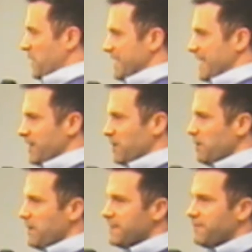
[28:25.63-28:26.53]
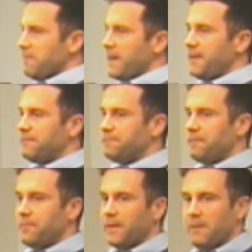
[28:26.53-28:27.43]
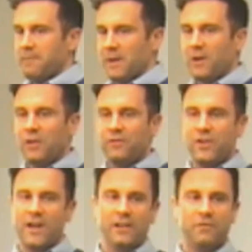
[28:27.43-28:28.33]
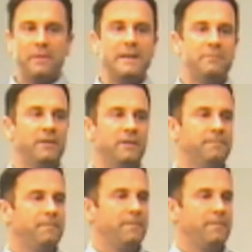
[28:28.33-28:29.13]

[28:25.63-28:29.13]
quite yet know who it is for me, but I want to love God and love people.